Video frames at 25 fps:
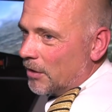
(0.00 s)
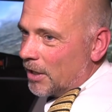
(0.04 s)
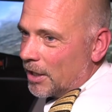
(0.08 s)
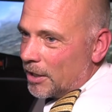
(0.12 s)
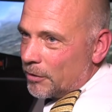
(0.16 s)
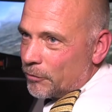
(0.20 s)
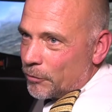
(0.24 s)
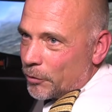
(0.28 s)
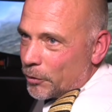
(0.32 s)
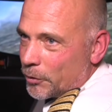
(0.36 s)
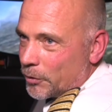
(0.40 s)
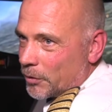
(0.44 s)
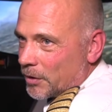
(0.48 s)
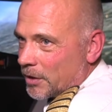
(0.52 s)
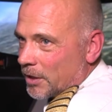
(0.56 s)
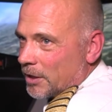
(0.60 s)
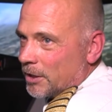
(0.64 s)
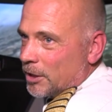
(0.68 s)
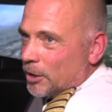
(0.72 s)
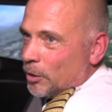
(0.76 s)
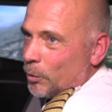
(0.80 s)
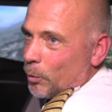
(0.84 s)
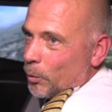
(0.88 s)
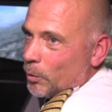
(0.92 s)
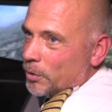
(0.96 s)
In the case of
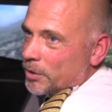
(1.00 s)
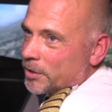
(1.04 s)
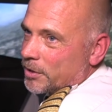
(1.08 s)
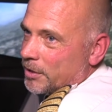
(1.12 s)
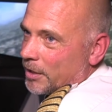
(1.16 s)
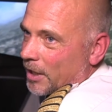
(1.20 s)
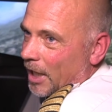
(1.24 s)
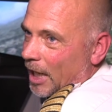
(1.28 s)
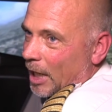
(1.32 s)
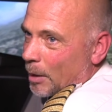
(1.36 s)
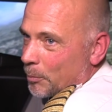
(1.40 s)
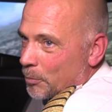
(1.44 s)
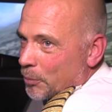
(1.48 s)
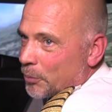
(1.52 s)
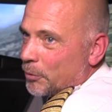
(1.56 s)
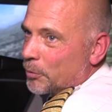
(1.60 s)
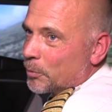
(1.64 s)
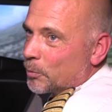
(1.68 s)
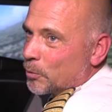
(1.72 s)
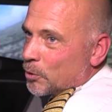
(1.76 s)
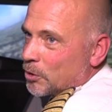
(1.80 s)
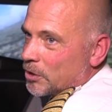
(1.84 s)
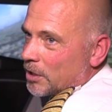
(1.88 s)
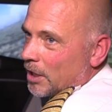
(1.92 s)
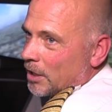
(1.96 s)
minimum vector
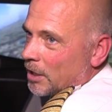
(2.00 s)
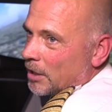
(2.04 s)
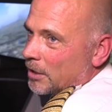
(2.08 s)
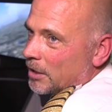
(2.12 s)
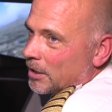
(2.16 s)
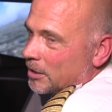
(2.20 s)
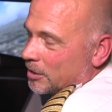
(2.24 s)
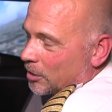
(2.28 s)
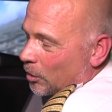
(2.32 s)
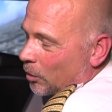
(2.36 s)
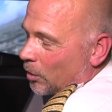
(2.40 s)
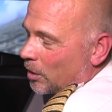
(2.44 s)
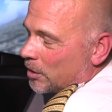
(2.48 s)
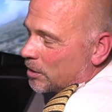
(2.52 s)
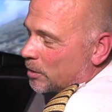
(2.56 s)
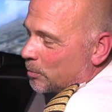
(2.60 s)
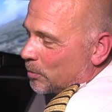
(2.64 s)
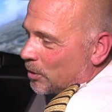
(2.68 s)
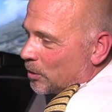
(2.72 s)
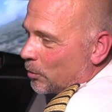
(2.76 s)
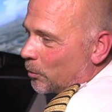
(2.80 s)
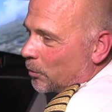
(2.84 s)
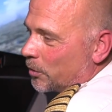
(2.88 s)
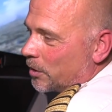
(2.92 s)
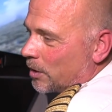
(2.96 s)
altitude, I pass some of the
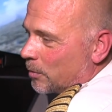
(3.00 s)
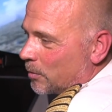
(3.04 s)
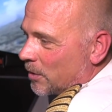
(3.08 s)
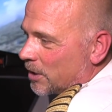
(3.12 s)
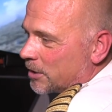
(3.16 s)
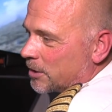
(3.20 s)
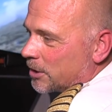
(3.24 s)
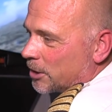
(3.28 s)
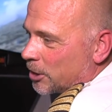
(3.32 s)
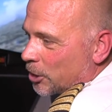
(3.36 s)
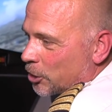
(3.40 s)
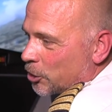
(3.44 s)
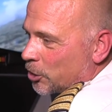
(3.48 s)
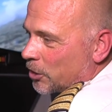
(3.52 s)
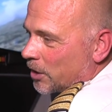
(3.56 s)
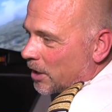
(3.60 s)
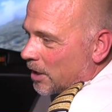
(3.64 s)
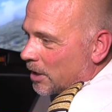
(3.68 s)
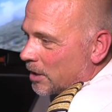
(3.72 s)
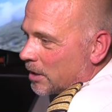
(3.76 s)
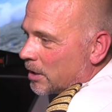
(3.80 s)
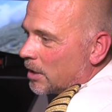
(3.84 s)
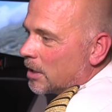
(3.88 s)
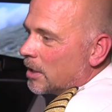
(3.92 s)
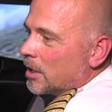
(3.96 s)
responsibility on to the
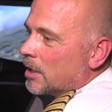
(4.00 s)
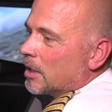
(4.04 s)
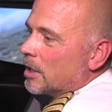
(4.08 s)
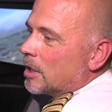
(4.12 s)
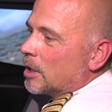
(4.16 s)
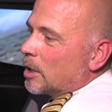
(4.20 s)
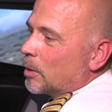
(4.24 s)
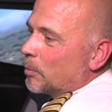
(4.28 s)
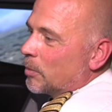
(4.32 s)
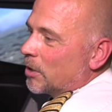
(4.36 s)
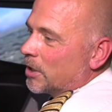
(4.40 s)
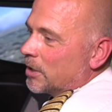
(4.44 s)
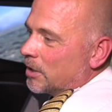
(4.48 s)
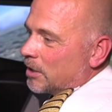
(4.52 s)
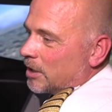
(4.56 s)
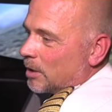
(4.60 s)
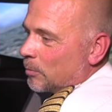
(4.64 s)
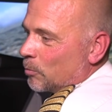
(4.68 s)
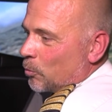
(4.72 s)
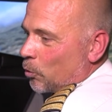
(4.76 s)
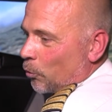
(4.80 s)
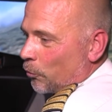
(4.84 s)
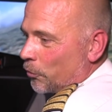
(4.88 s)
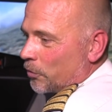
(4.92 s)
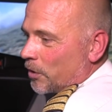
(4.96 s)
flight controller.
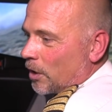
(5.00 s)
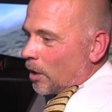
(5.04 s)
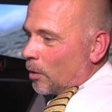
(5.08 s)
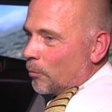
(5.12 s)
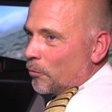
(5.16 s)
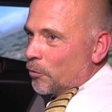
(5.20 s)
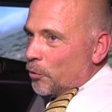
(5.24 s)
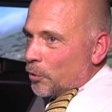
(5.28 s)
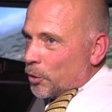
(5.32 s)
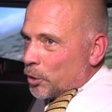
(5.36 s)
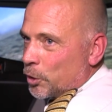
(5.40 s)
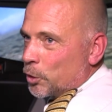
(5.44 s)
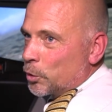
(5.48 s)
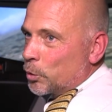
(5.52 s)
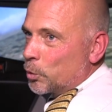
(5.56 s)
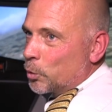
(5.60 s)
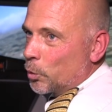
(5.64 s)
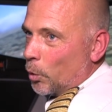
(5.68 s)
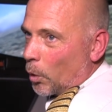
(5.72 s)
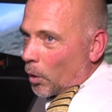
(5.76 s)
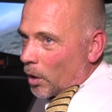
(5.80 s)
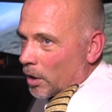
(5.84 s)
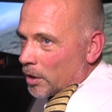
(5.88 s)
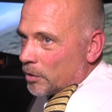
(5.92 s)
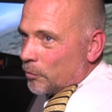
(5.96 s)
So, as a pilot,
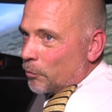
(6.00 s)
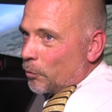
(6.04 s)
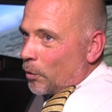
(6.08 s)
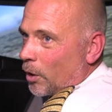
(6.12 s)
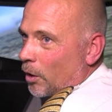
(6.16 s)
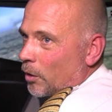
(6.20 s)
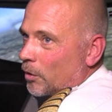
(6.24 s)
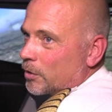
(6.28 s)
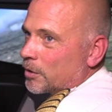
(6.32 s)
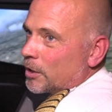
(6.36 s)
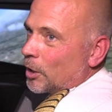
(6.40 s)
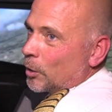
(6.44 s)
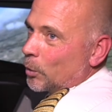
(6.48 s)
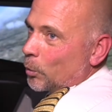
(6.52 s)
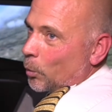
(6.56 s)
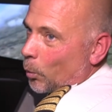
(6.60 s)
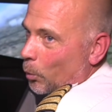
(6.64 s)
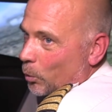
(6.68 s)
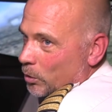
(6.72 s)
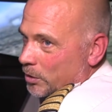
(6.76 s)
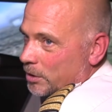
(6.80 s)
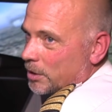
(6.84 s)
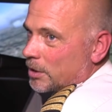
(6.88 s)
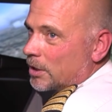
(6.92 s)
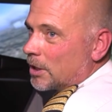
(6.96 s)
I must make sure I'm
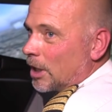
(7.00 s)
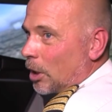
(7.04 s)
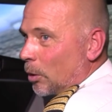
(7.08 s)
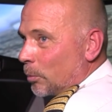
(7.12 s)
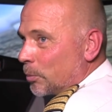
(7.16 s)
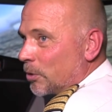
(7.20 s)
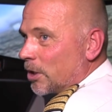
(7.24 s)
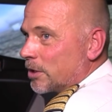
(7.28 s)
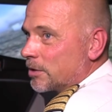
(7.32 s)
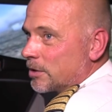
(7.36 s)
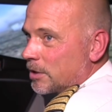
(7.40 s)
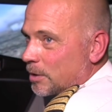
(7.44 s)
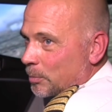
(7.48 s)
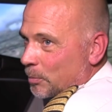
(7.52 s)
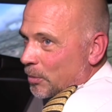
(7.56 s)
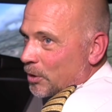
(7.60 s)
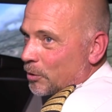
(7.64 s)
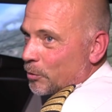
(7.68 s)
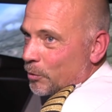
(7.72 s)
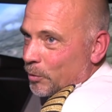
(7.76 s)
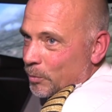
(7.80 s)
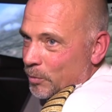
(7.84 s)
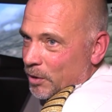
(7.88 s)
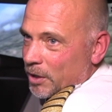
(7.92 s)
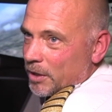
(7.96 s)
really flying in the part of the
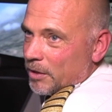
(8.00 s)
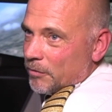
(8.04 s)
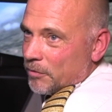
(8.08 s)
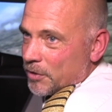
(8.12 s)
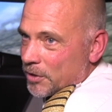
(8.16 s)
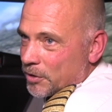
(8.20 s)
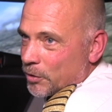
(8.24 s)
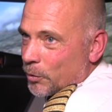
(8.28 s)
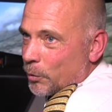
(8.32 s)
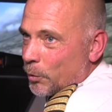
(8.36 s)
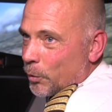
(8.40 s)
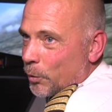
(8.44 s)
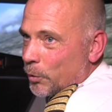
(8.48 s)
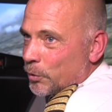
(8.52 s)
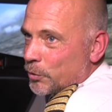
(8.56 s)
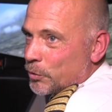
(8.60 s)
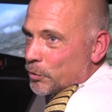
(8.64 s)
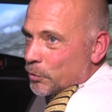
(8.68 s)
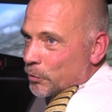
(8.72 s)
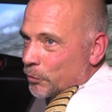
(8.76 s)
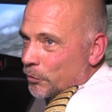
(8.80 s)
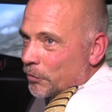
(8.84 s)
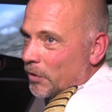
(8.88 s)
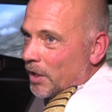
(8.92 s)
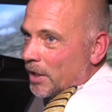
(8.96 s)
airspace the traffic
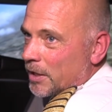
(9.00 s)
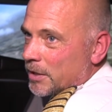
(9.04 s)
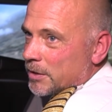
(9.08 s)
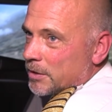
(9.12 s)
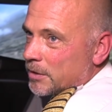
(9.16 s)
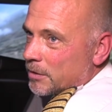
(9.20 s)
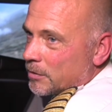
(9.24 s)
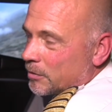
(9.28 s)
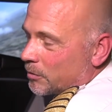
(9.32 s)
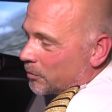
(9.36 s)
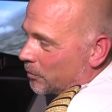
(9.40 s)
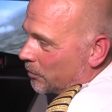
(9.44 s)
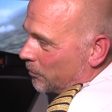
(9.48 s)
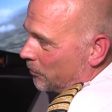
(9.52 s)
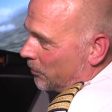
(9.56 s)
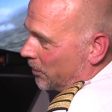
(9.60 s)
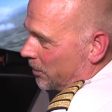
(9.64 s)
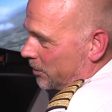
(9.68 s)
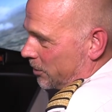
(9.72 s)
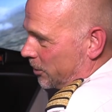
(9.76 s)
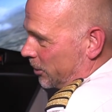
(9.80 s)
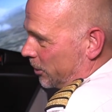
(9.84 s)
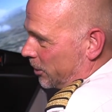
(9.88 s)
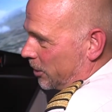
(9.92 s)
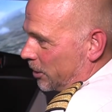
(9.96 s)
controller thinks I
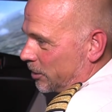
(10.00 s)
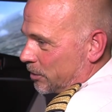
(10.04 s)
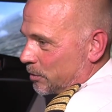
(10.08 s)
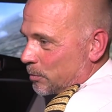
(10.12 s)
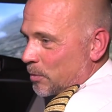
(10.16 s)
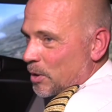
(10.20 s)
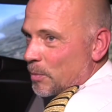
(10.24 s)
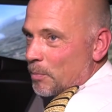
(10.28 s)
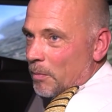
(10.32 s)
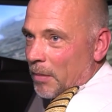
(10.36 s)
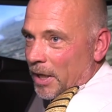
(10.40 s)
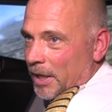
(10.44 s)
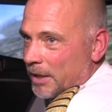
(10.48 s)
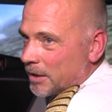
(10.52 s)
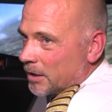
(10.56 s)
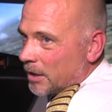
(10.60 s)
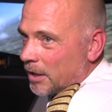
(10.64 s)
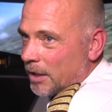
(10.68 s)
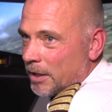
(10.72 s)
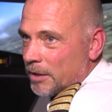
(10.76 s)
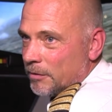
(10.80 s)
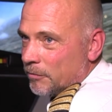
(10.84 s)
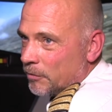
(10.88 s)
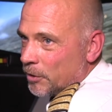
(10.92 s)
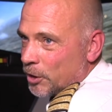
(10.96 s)
am in, having
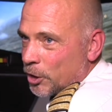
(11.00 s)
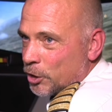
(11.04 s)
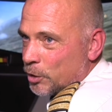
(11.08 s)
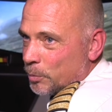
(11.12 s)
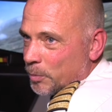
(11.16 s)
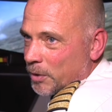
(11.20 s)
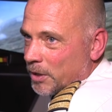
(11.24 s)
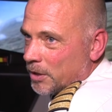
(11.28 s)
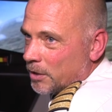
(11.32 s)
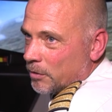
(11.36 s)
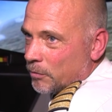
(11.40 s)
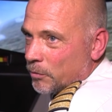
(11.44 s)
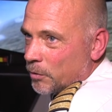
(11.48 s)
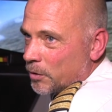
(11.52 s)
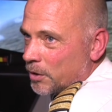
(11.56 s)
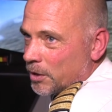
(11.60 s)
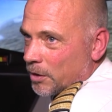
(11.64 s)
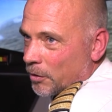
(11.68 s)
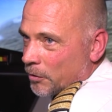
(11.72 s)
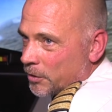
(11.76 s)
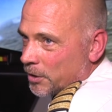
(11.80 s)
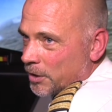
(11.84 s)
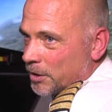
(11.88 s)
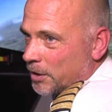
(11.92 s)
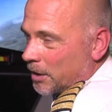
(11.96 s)
assigned me to a certain
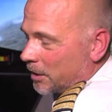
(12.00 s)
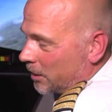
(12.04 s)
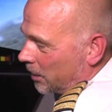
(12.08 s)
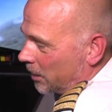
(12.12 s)
altitude.